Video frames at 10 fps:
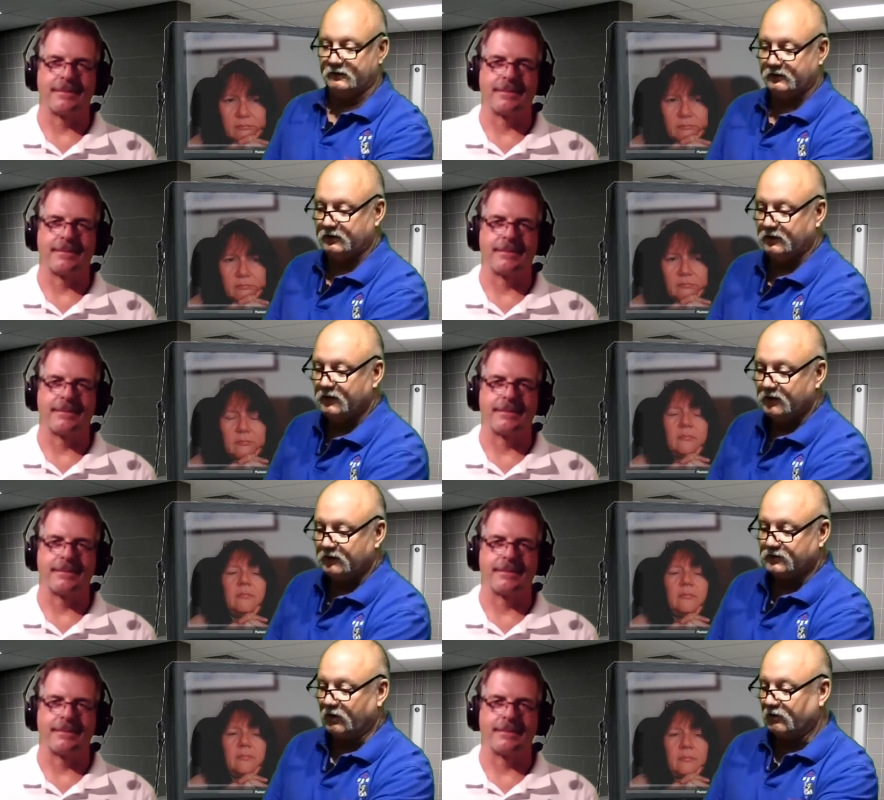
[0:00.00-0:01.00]
Speaker 1: hand.
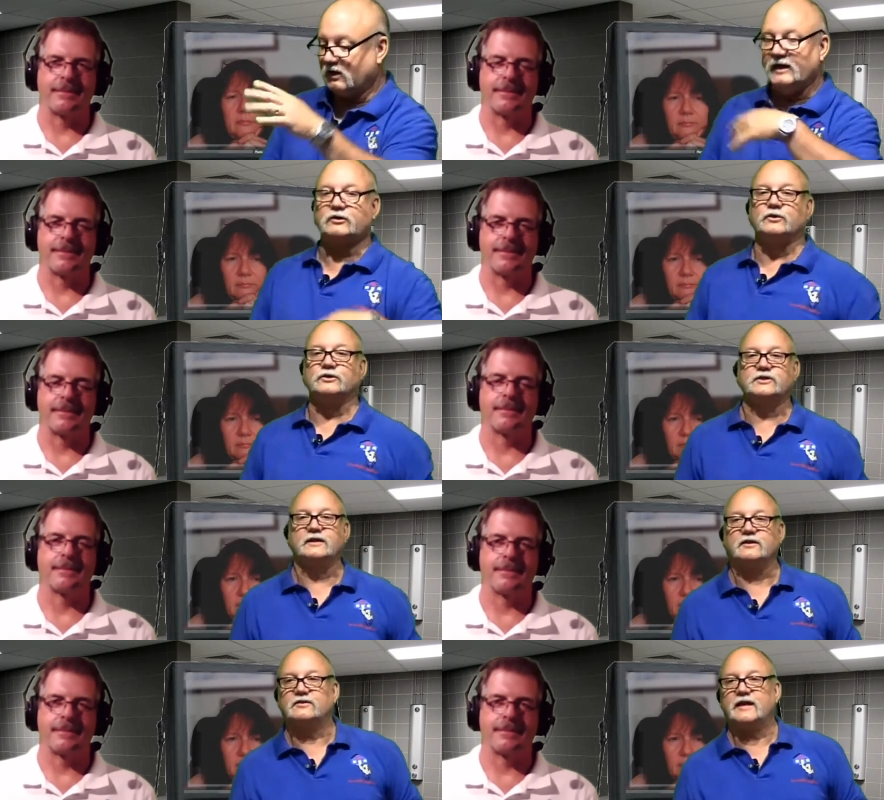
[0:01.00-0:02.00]
So Klein
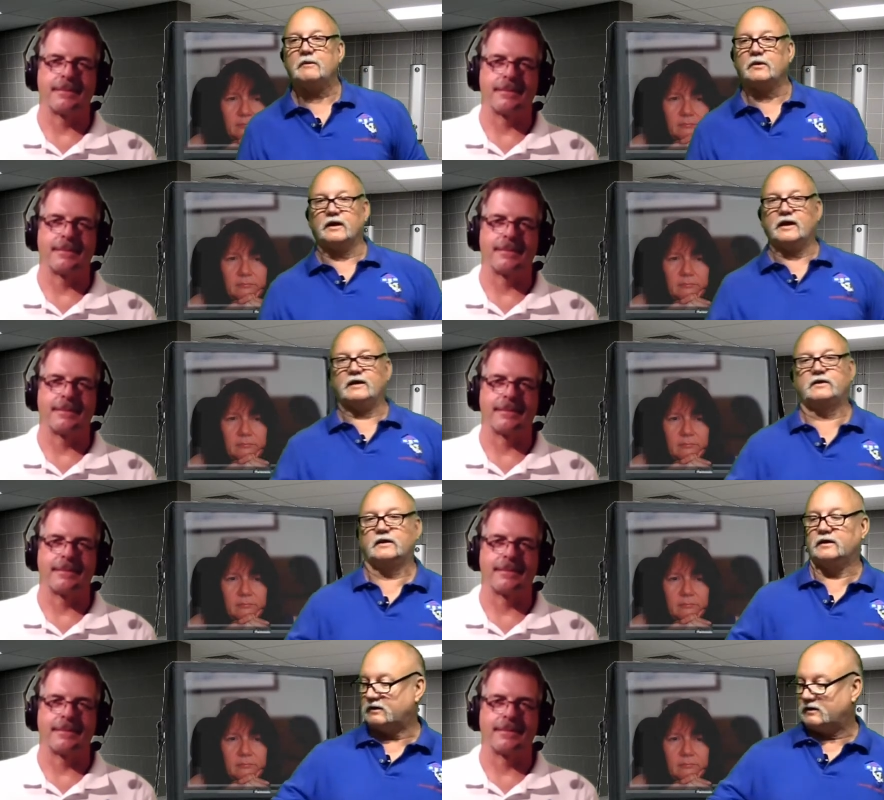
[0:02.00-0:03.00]
Tools sent us that. We're going to
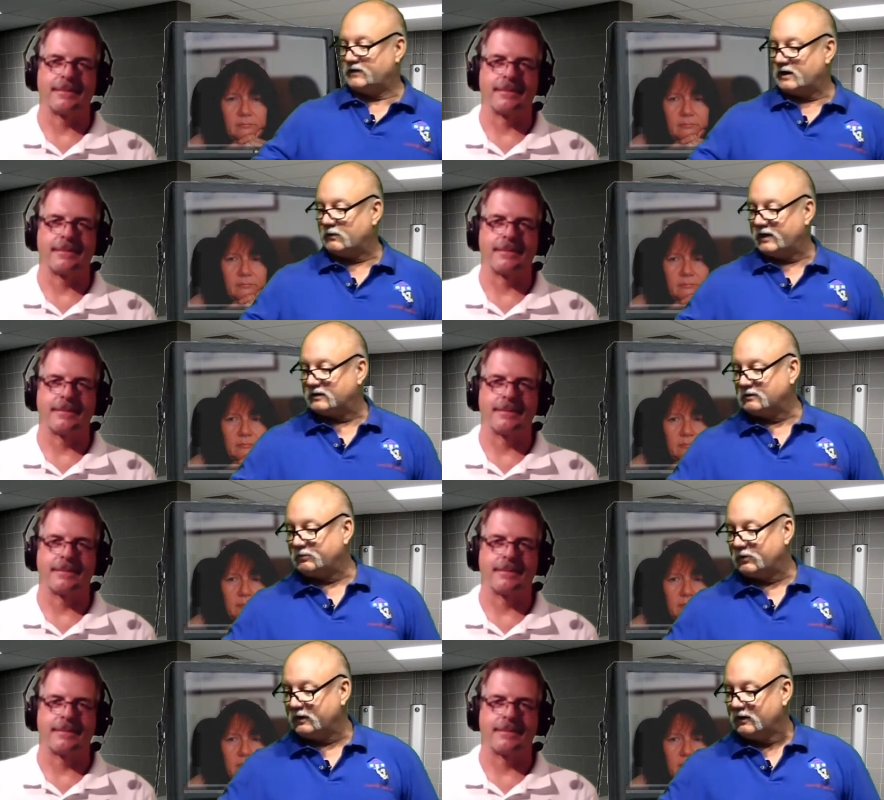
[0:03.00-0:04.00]
have to give that away at
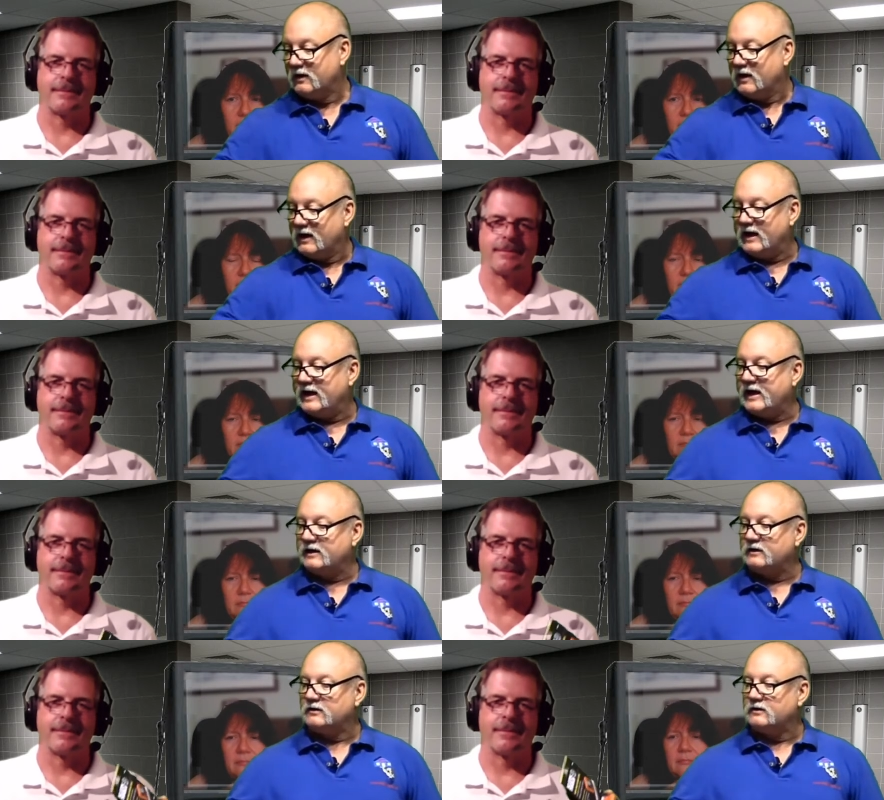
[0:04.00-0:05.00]
some point.
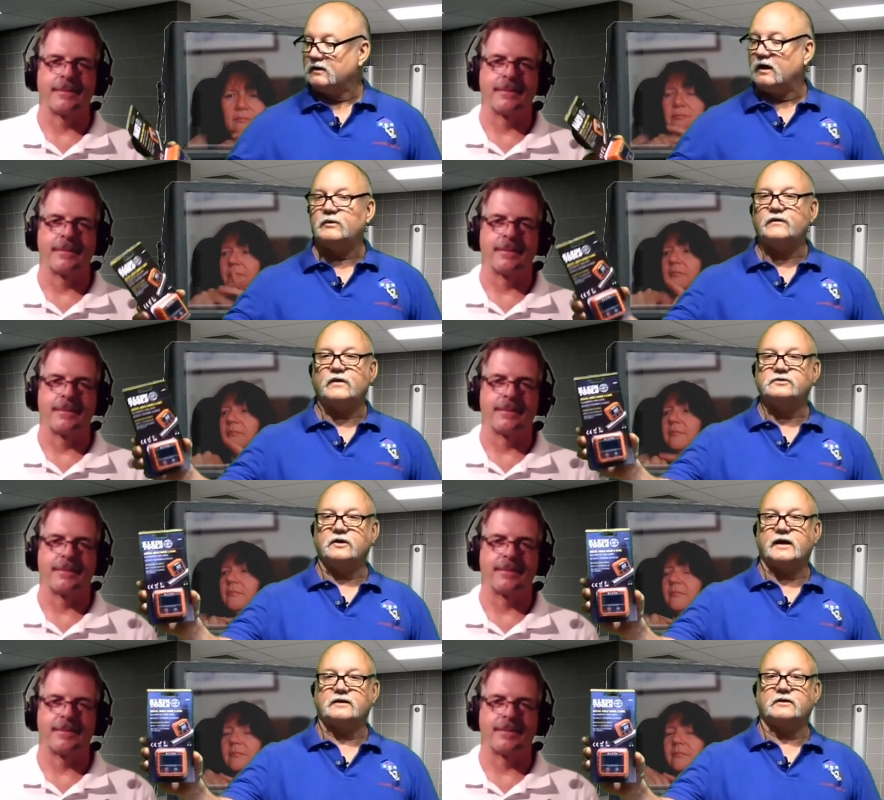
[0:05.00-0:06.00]
And uh, we've
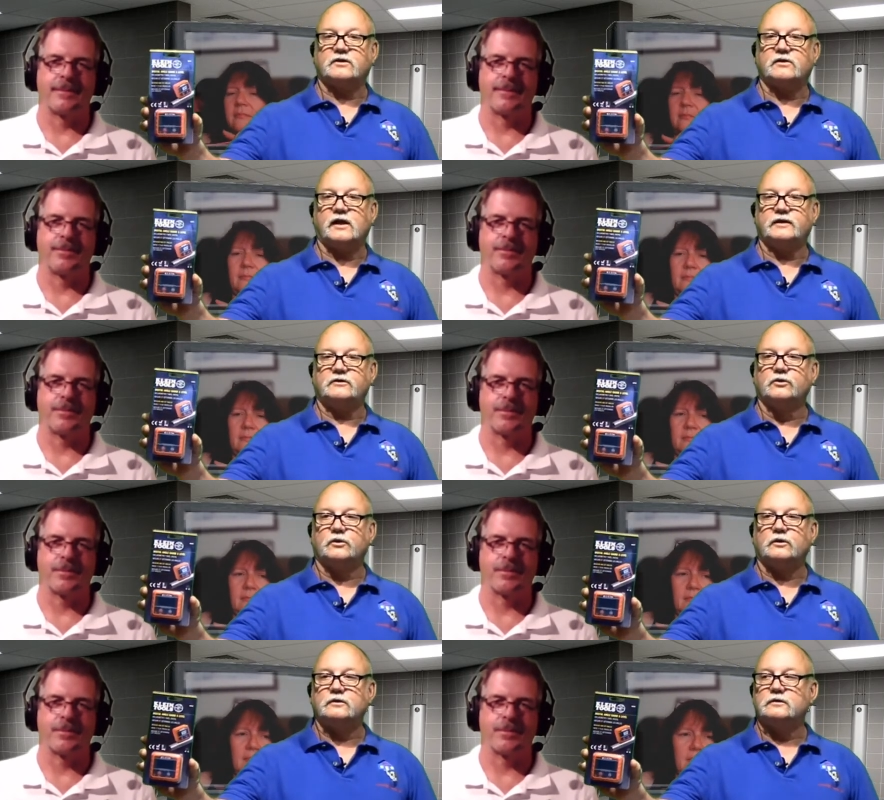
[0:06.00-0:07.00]
also got this Klein
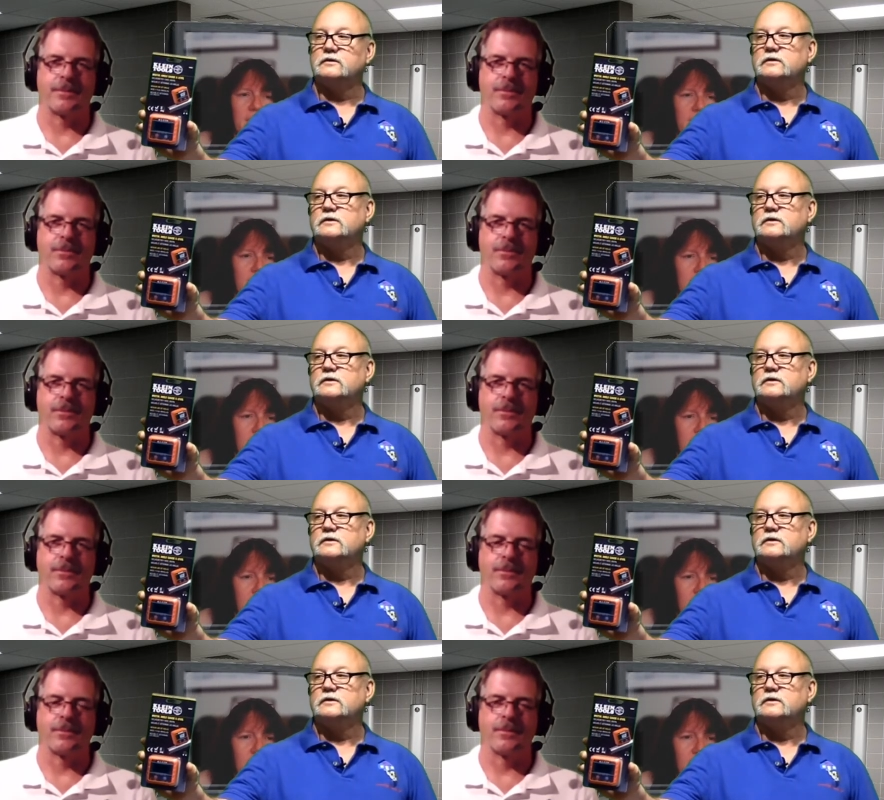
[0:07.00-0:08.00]
Tool
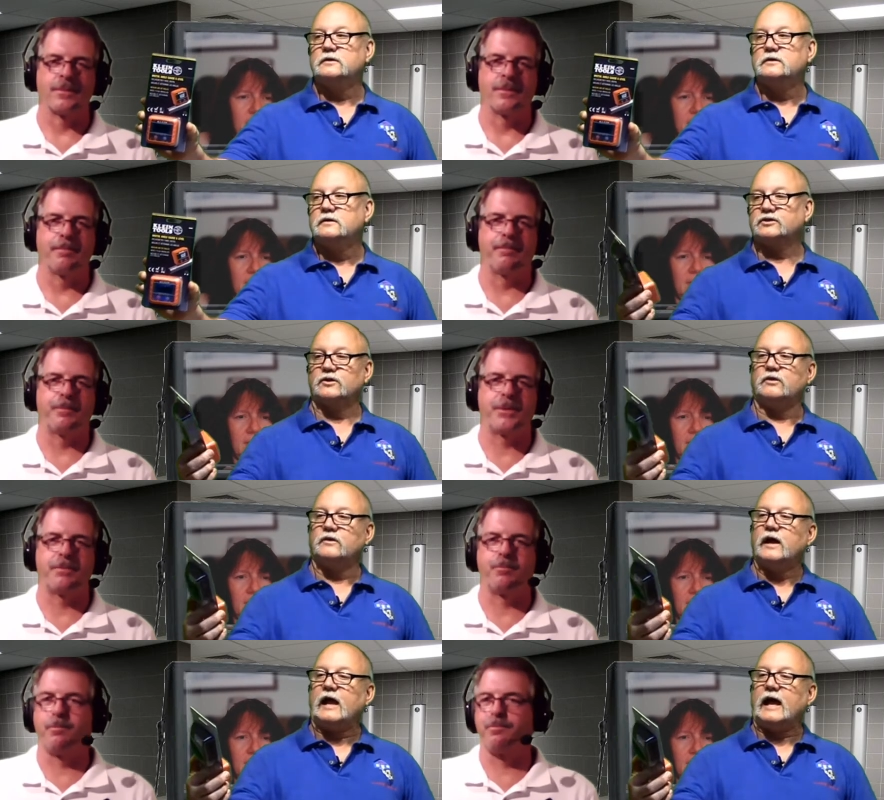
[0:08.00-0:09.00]

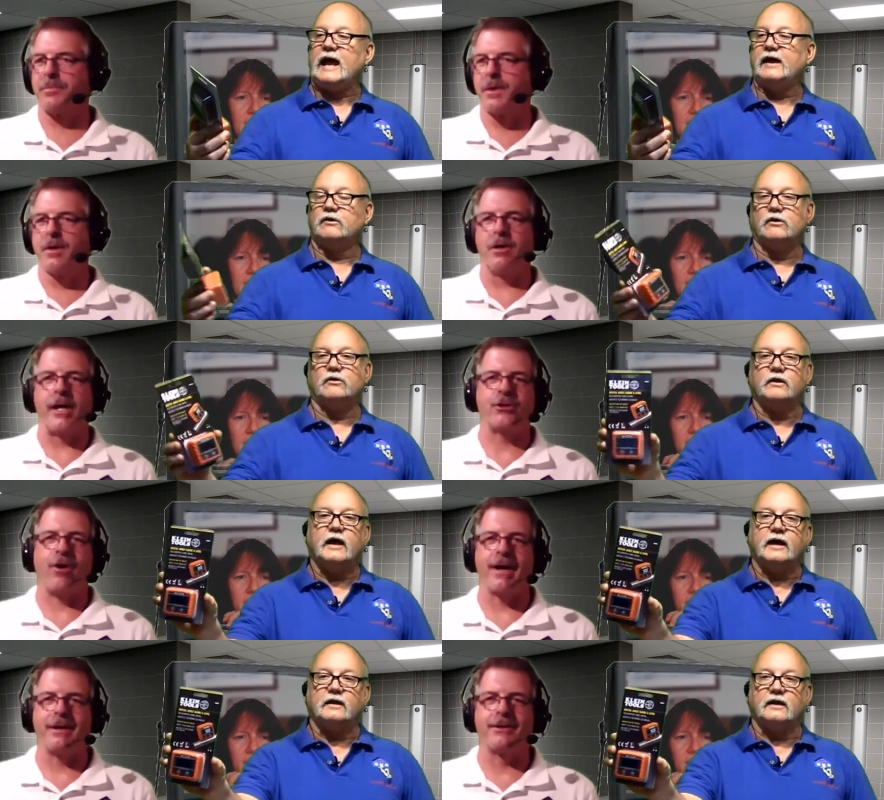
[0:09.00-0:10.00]
digital angle
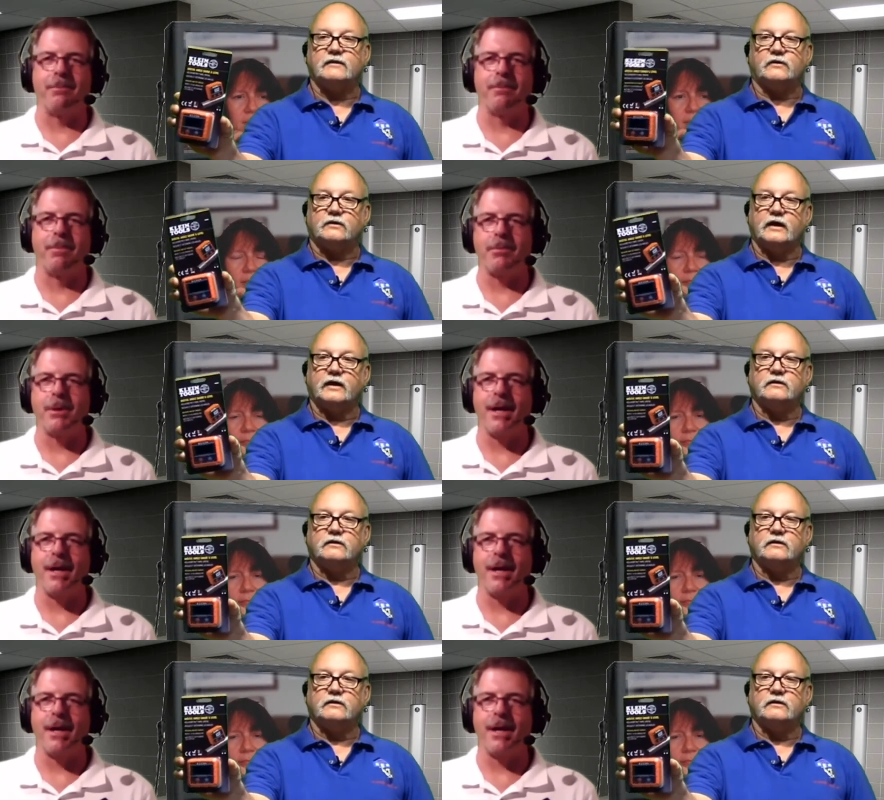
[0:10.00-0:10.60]
electronic and level.